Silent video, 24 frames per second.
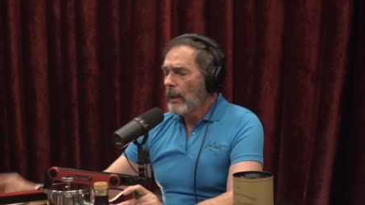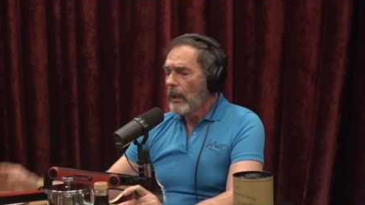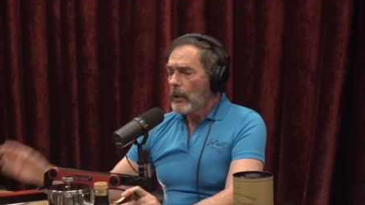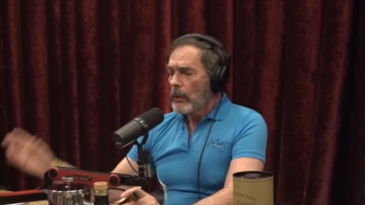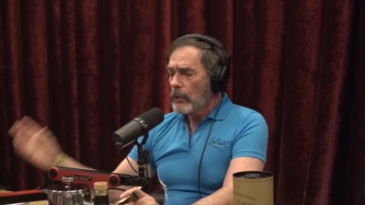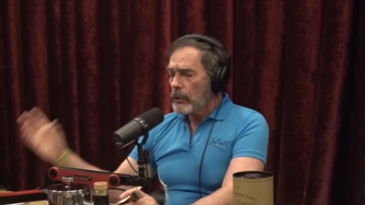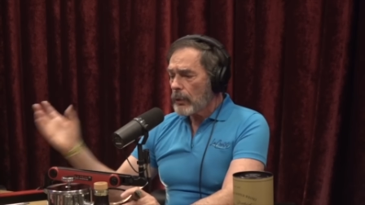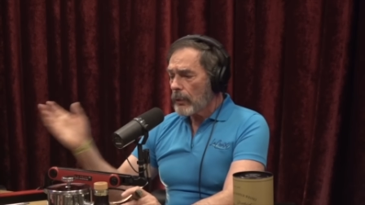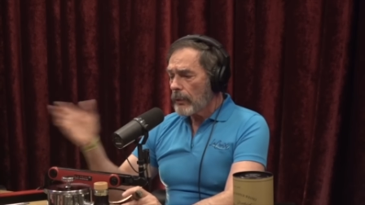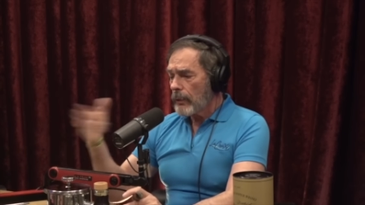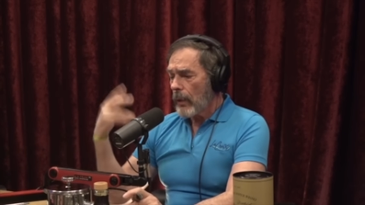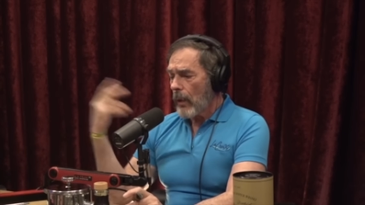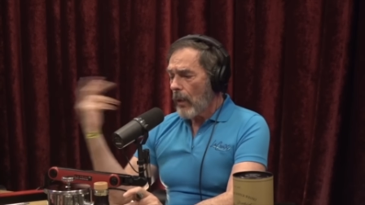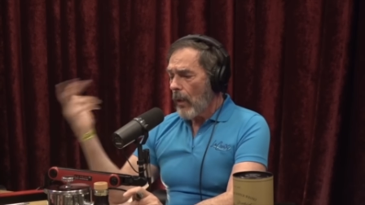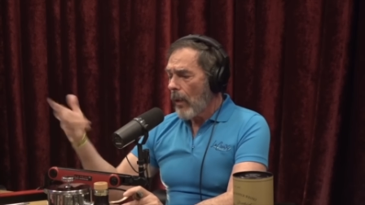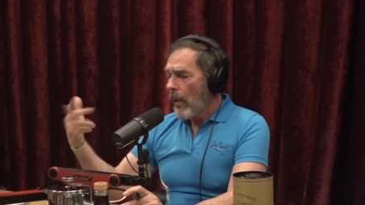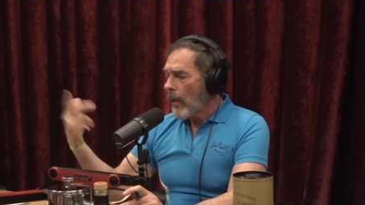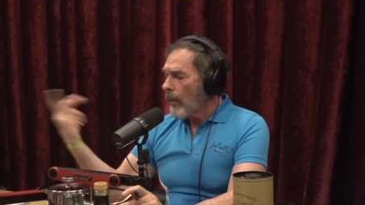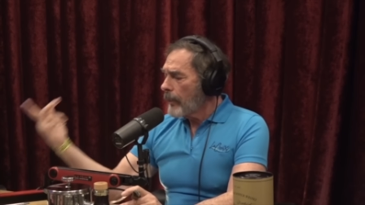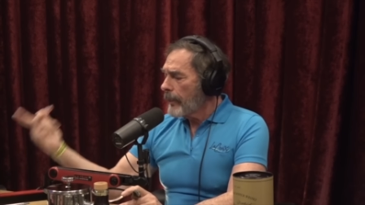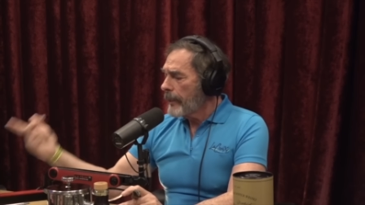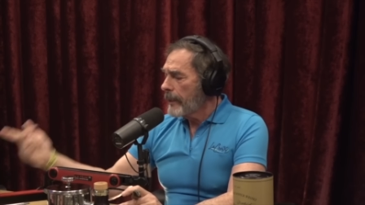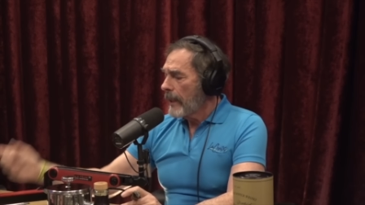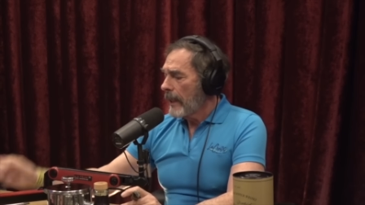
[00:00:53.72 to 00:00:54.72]
So, they're
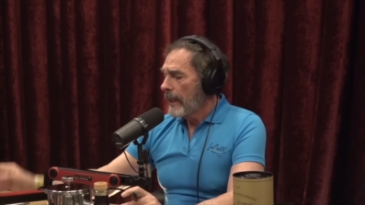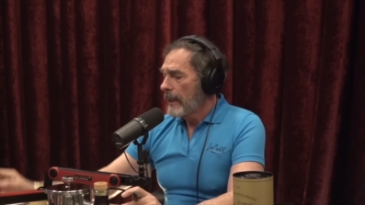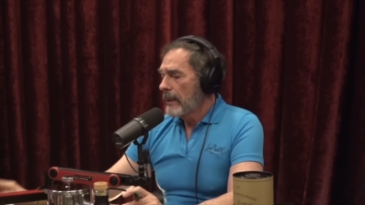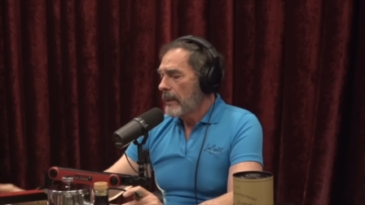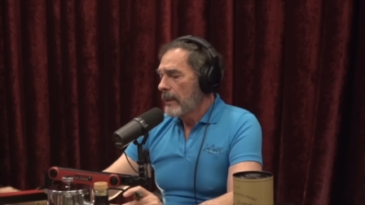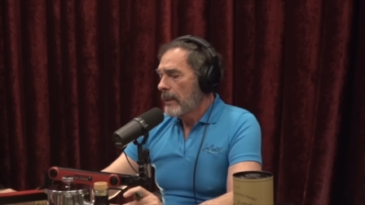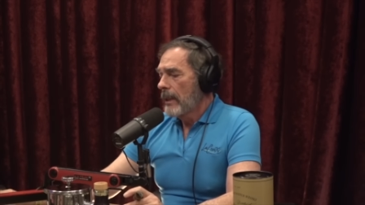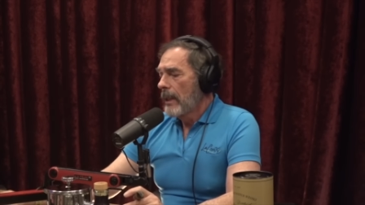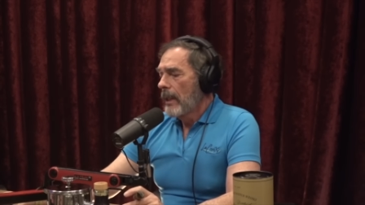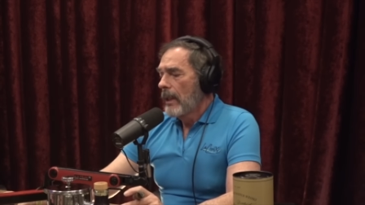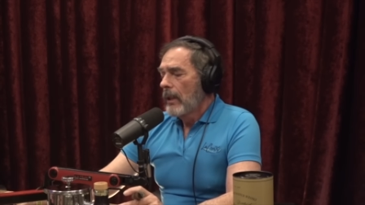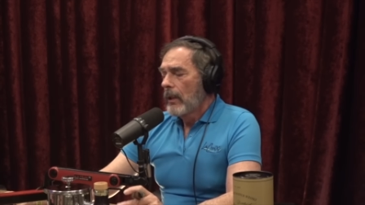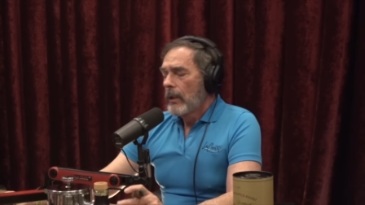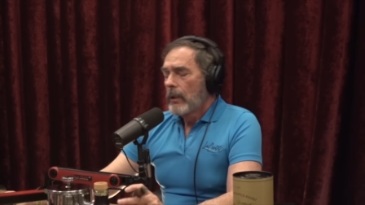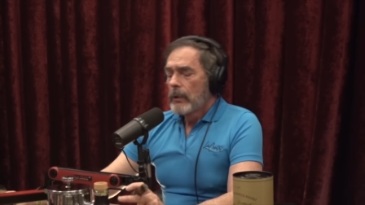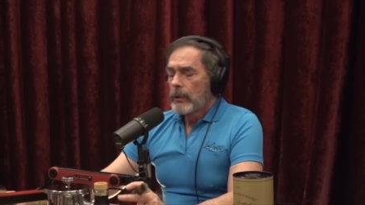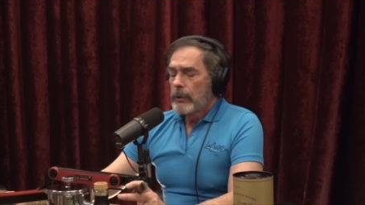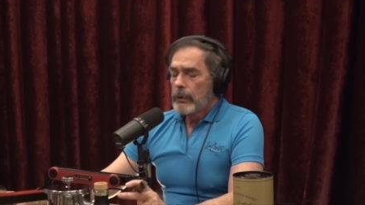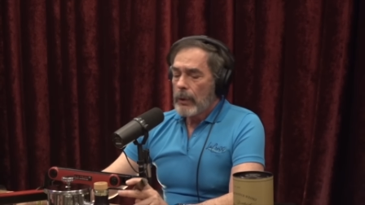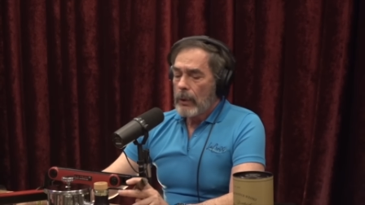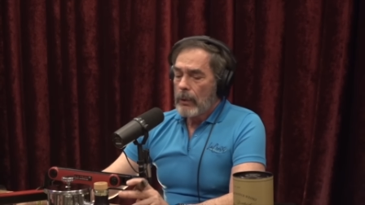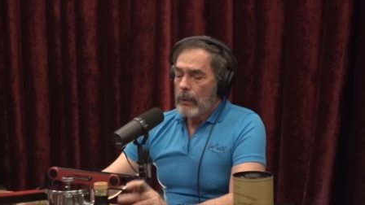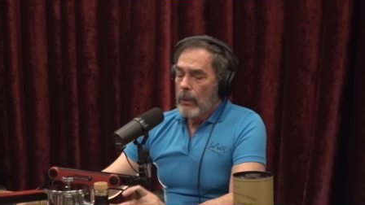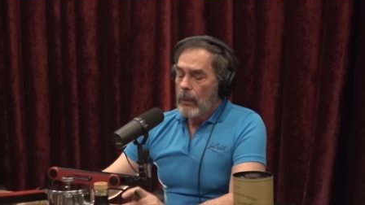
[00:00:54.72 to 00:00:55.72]
all related.
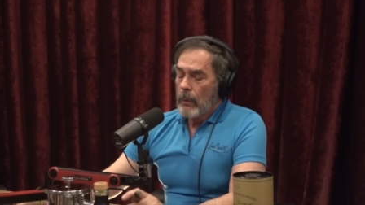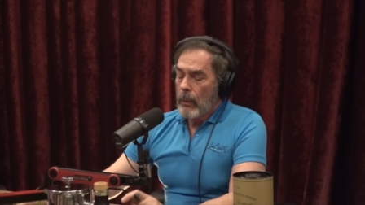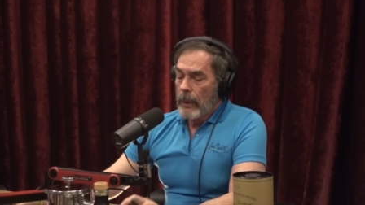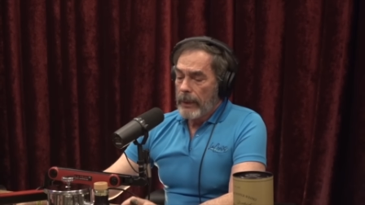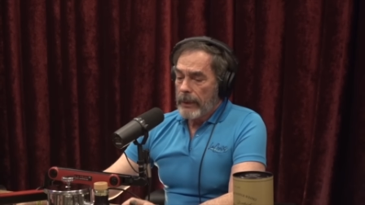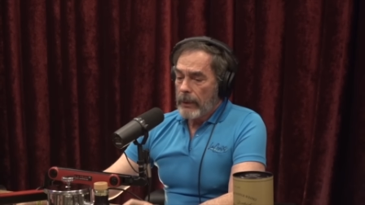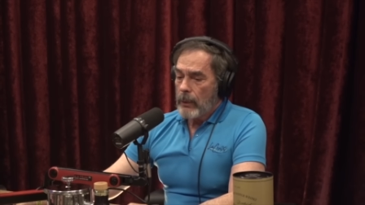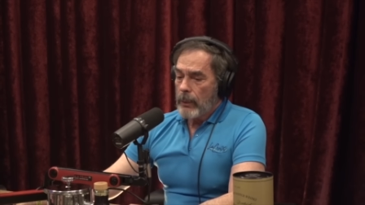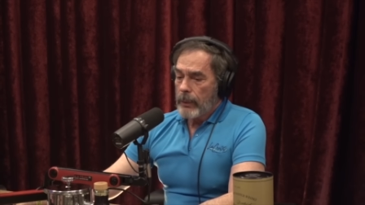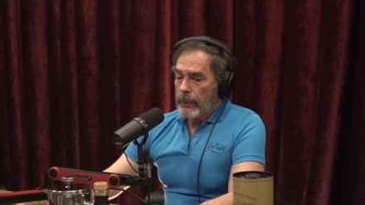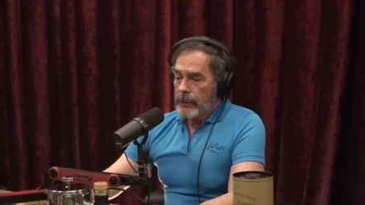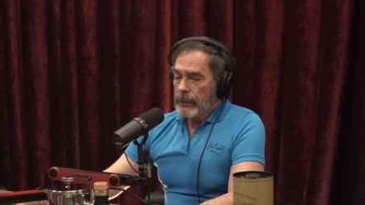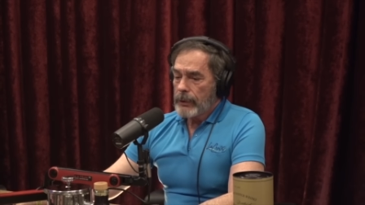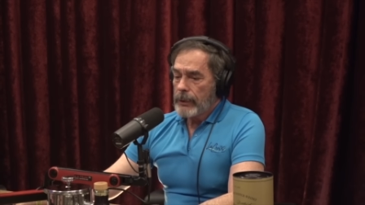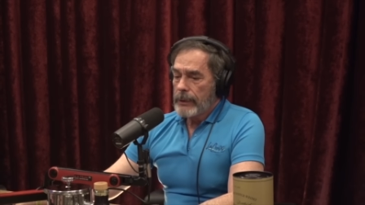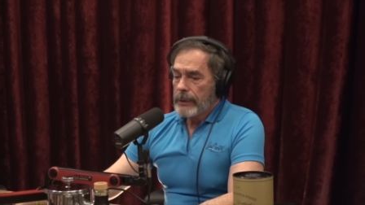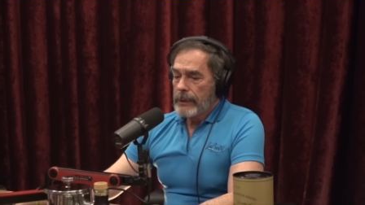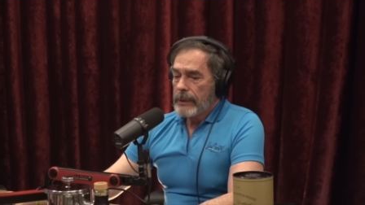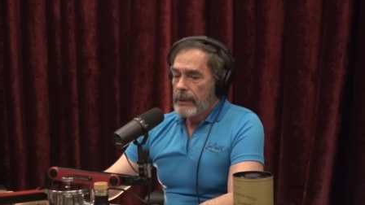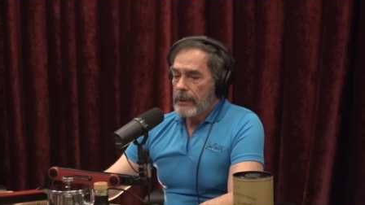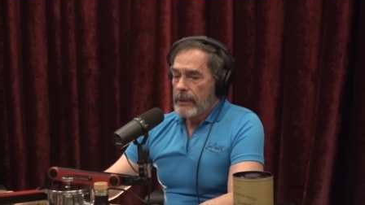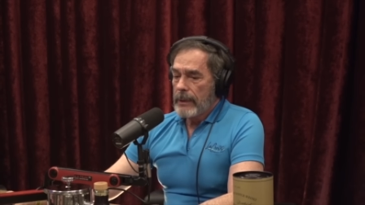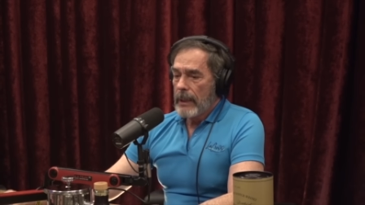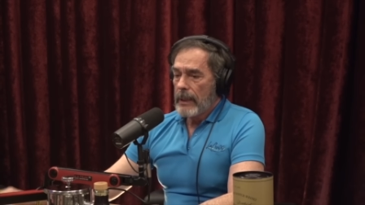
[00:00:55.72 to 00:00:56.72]
So what
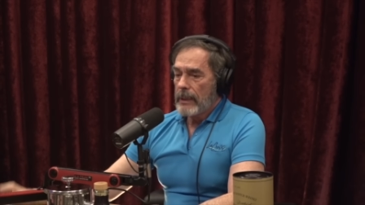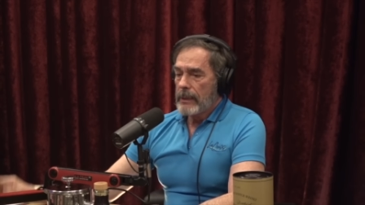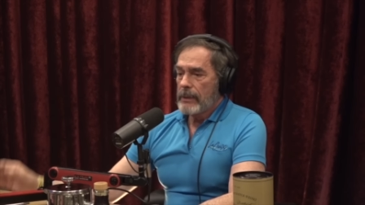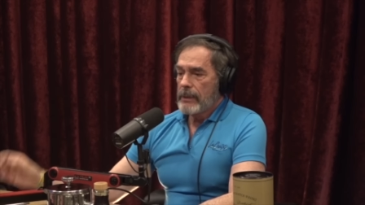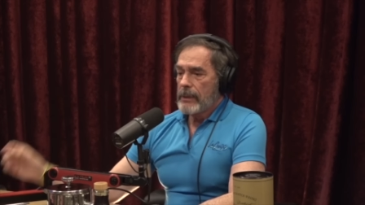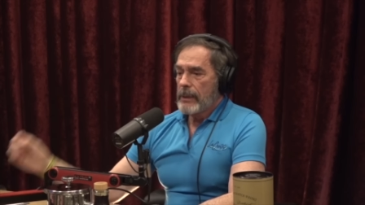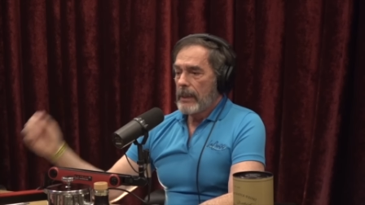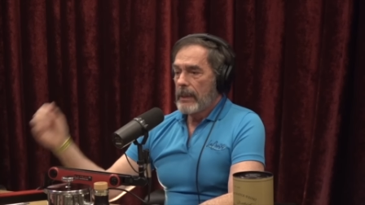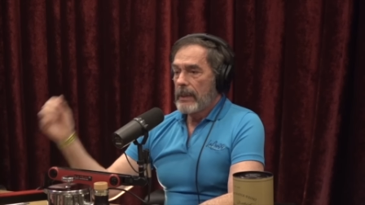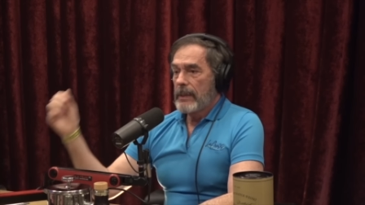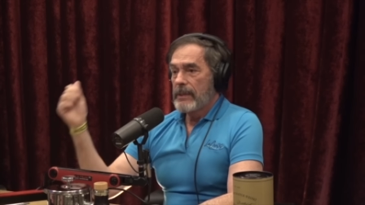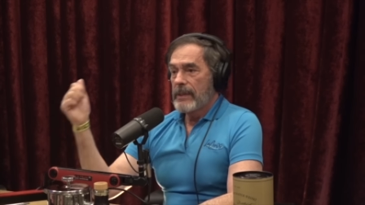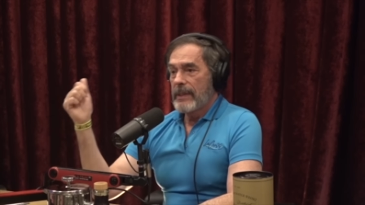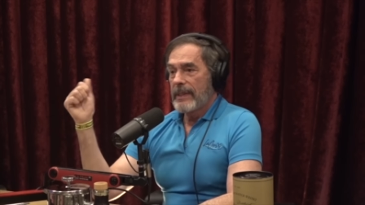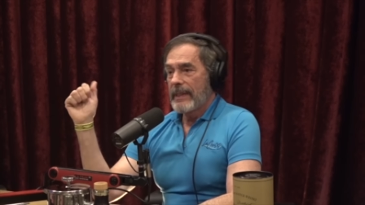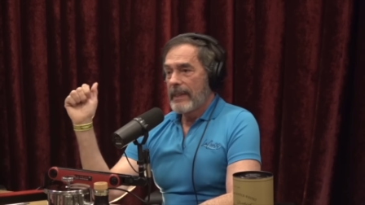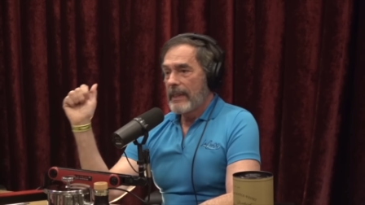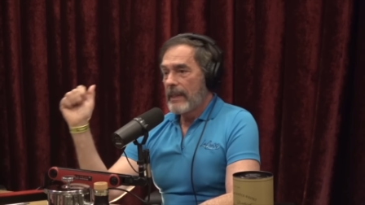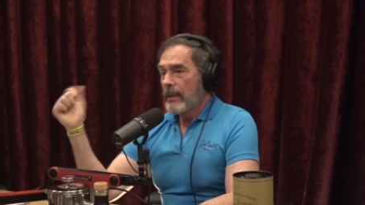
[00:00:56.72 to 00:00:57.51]
quercetin does is it